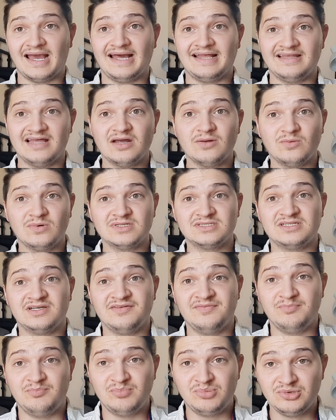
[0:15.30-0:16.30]
And that was
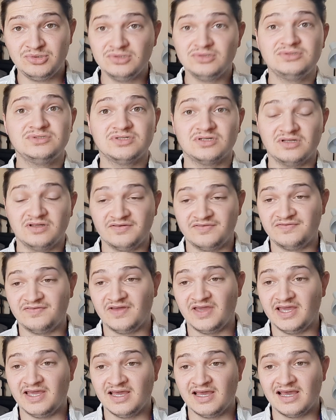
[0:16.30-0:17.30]
a brutal
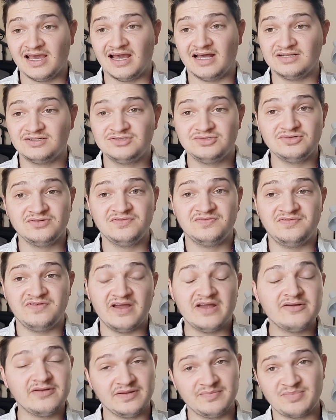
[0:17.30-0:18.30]
affair and two
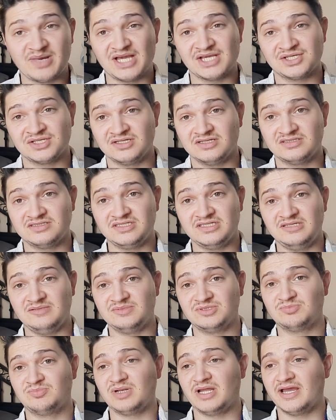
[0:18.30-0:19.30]
very passionate
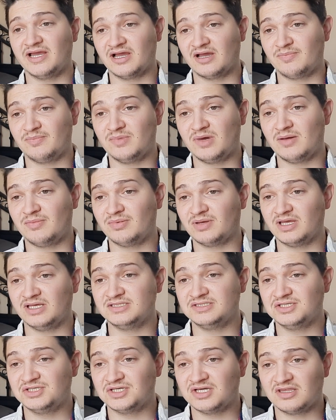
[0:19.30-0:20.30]
teams playing up
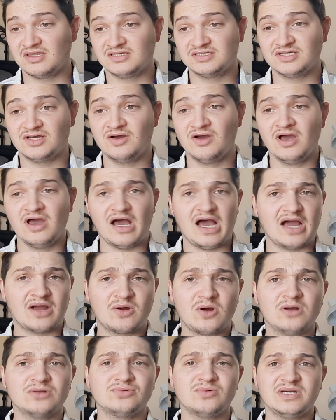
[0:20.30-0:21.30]
against each other. So I
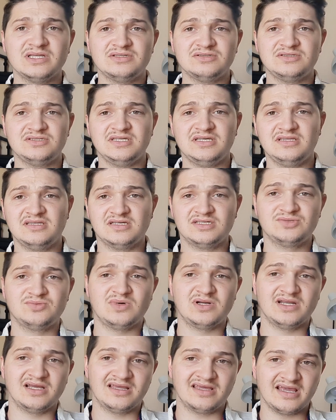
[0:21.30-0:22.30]
can't wait to see this
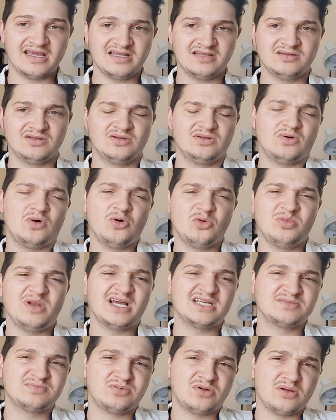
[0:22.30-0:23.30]
one again. All
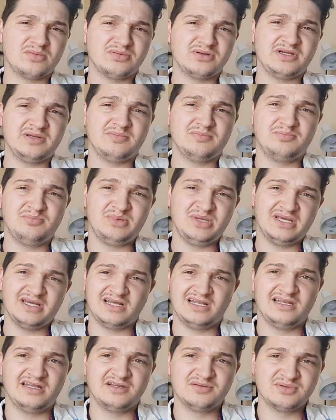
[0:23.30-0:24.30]
Blacks probably being
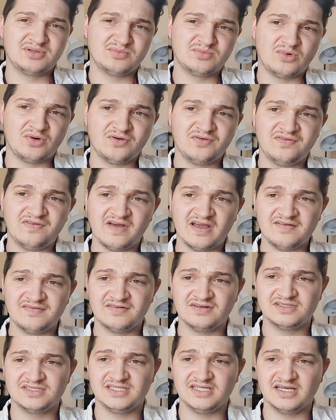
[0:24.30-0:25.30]
a little bit more
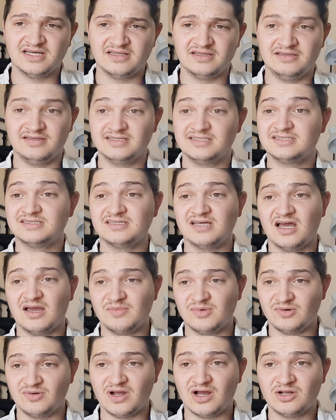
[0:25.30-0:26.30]
favourites here this
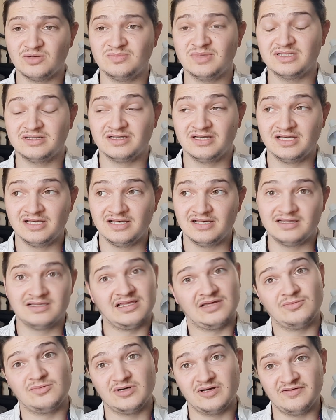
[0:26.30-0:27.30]
time around, but
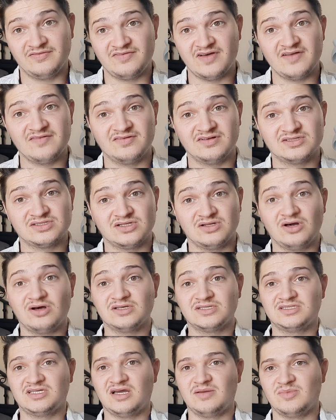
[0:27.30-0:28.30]
they were favourites
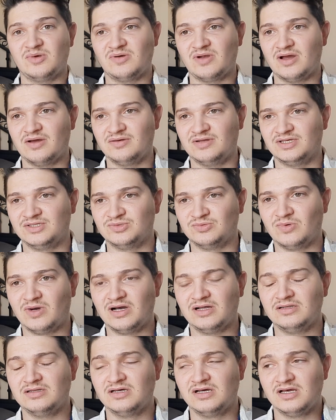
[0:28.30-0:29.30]
last time around as
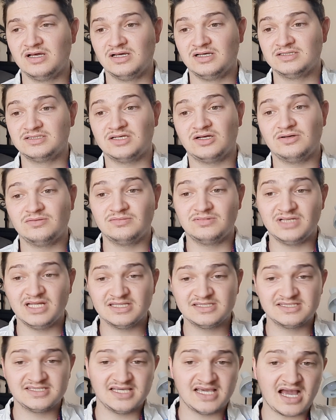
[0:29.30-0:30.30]
well. So
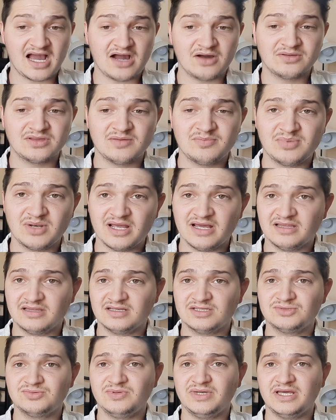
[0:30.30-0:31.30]
let's see how they play
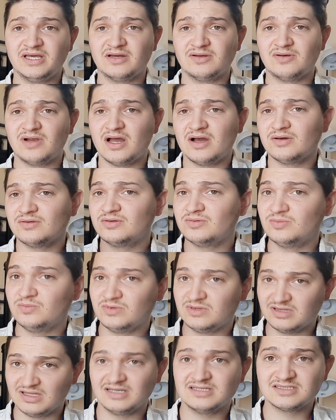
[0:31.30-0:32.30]
this week around.
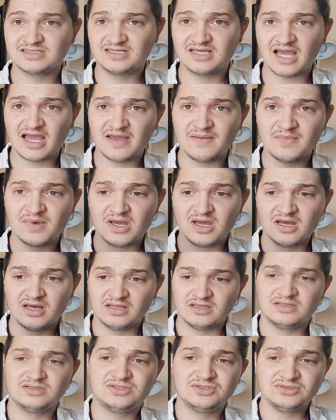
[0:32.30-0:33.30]
This game,
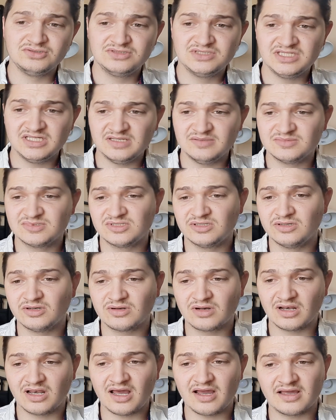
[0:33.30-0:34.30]
the two teams
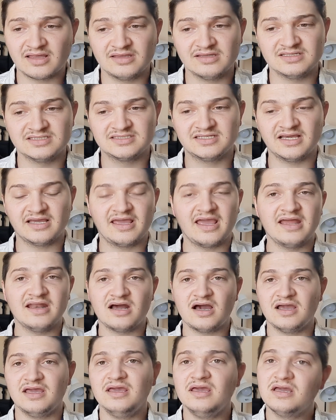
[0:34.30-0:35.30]
look like this.
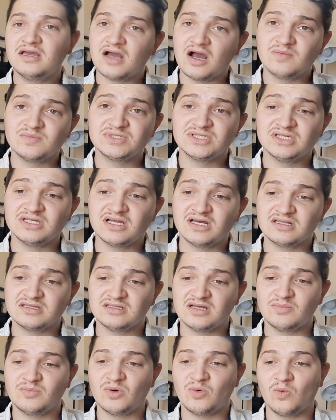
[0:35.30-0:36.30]
Gagena, he comes in at
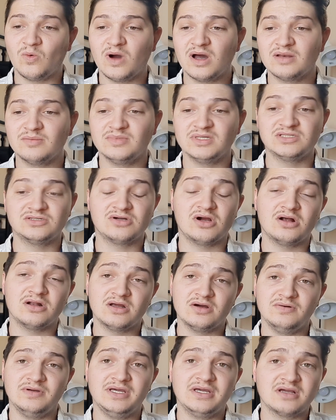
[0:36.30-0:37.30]
number one.
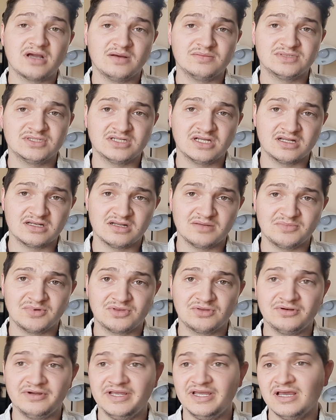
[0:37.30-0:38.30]
Medrano, he comes in at number
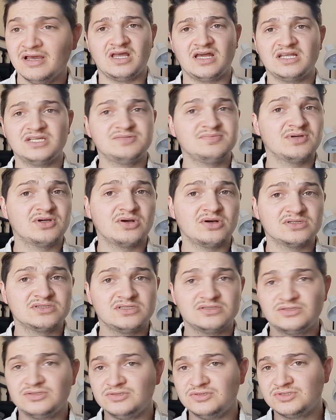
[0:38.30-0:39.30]
three. That is because
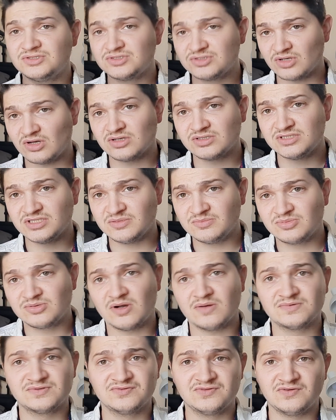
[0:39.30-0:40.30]
the two starting
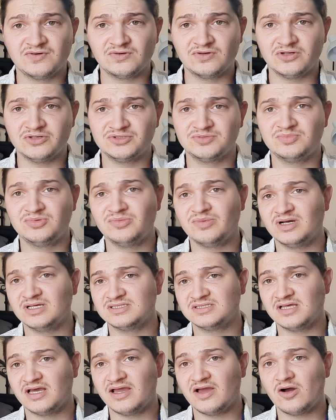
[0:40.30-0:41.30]
props for Los
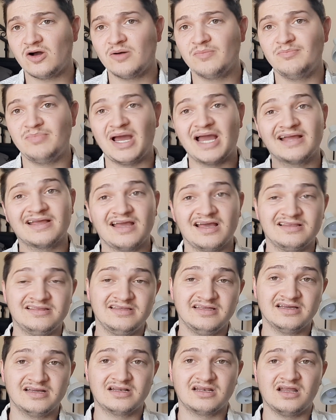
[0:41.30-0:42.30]
Pumas, they are back at
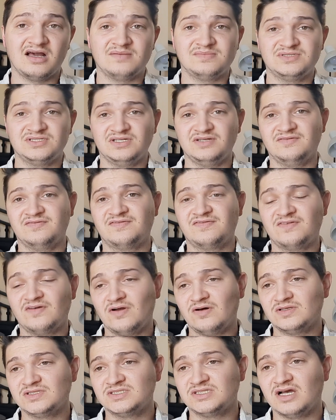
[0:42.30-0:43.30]
their clubs in
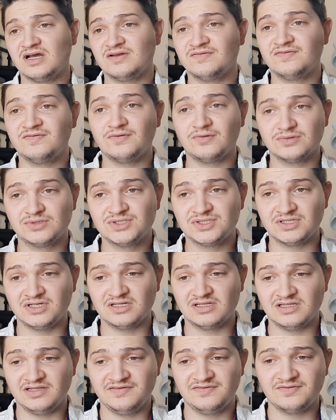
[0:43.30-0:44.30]
France,
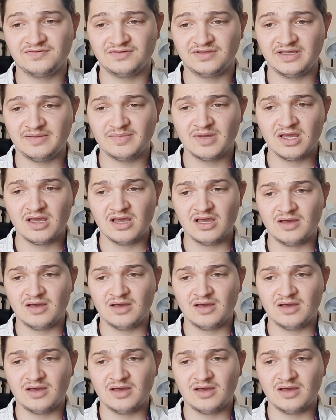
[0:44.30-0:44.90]
unfortunately for them.